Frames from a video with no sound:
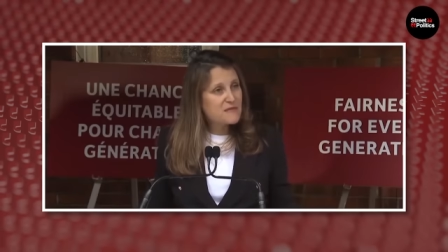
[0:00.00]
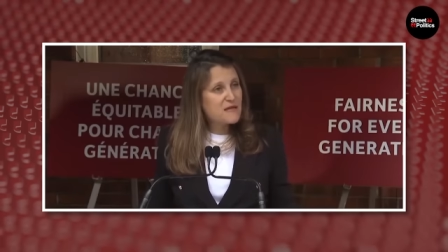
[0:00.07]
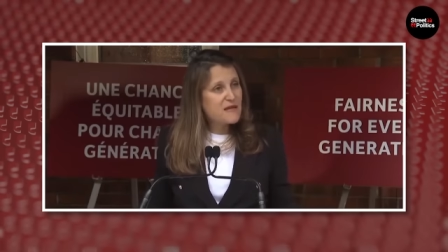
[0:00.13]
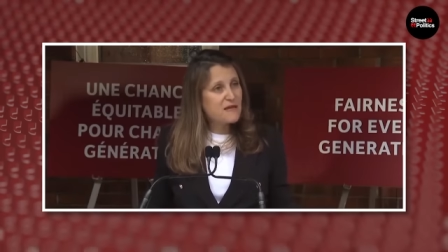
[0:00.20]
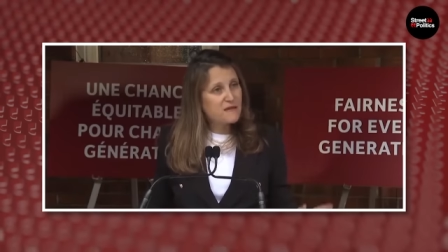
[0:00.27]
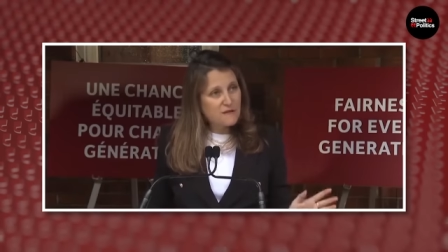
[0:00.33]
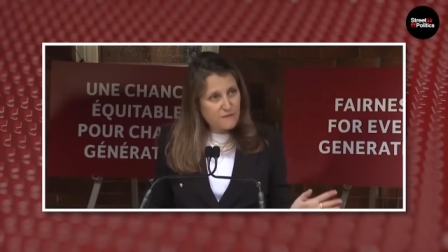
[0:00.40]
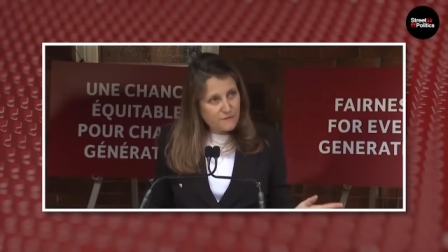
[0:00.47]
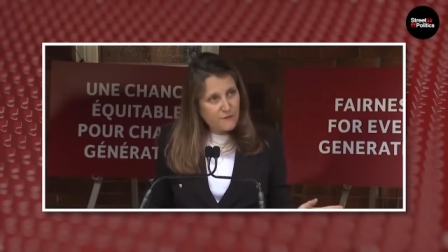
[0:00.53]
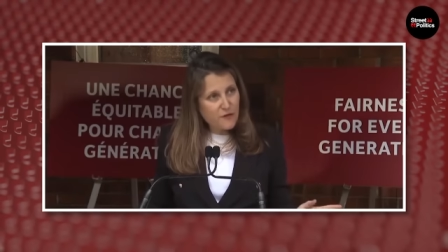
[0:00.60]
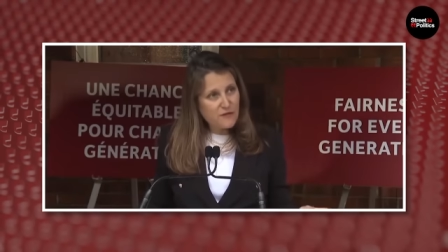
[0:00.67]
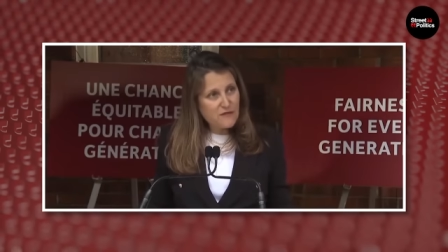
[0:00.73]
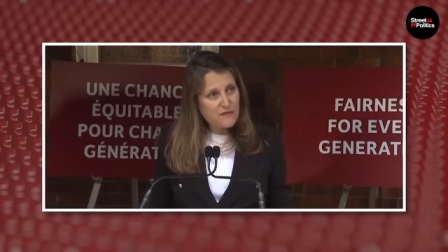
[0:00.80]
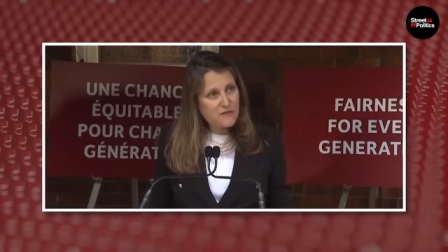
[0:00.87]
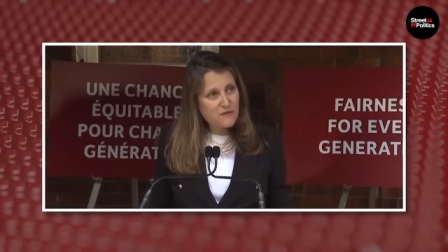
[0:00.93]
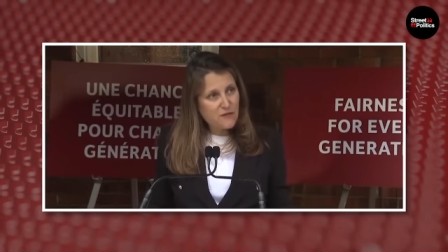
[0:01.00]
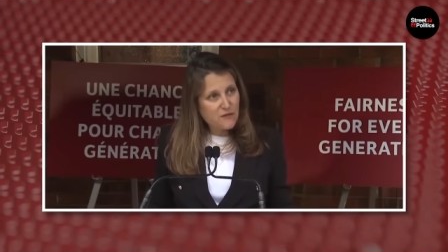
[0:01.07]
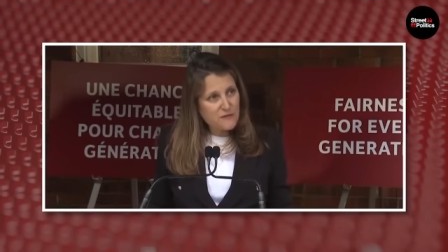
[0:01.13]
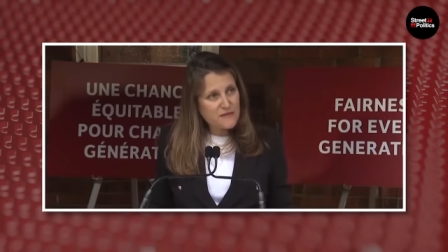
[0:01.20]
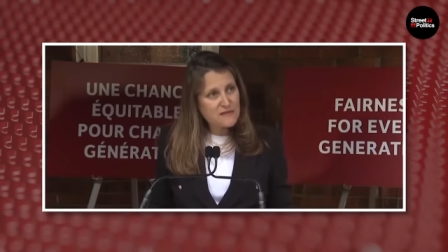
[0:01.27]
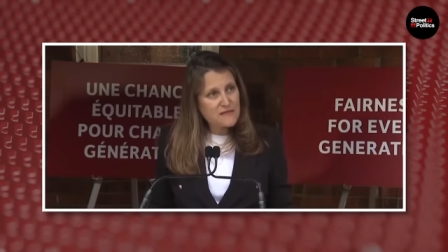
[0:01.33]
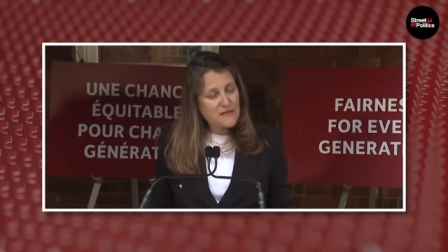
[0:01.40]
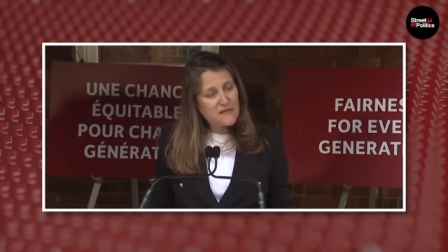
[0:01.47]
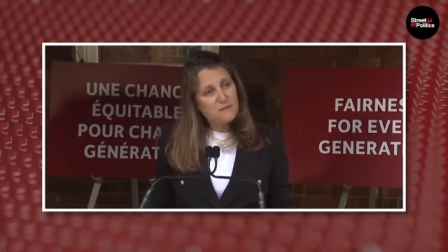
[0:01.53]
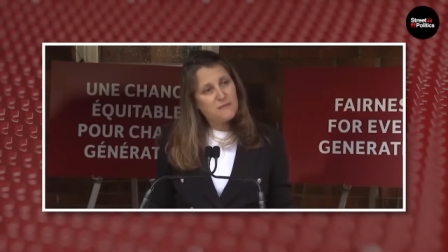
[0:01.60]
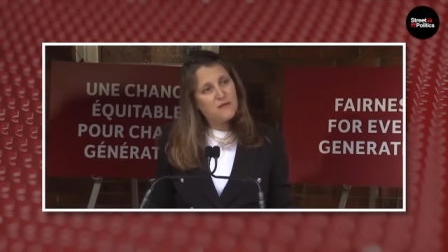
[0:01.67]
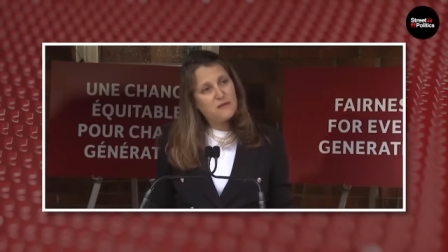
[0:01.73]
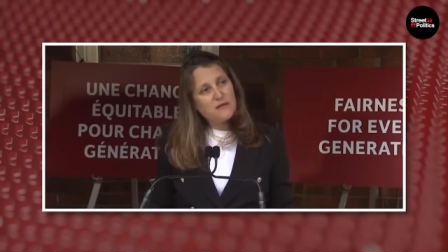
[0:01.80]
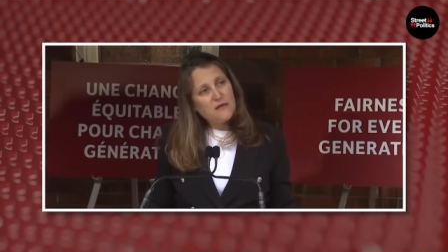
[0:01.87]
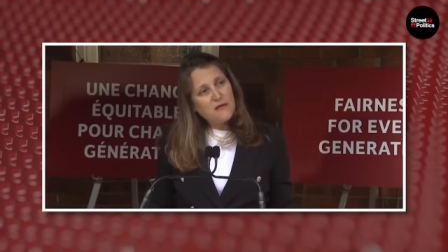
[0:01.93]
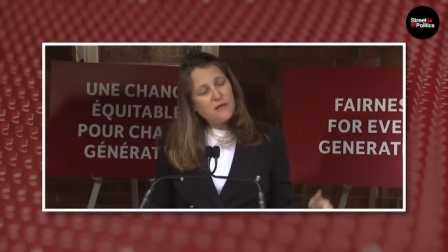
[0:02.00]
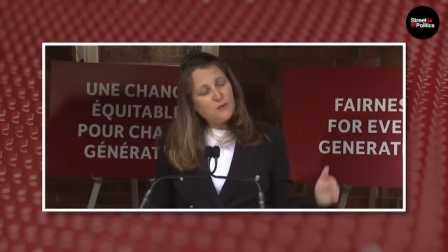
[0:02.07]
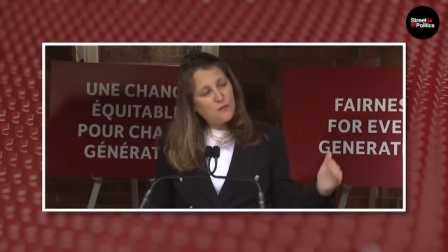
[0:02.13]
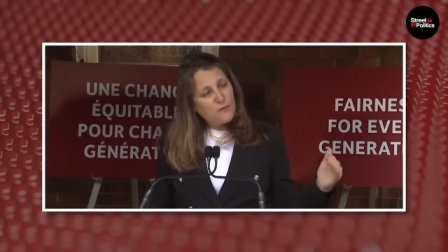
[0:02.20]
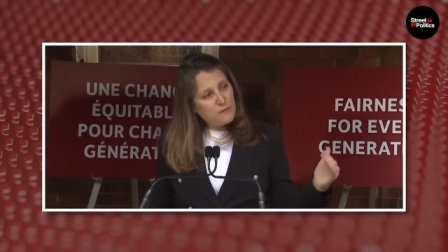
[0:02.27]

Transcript: And in the fall economic statement, we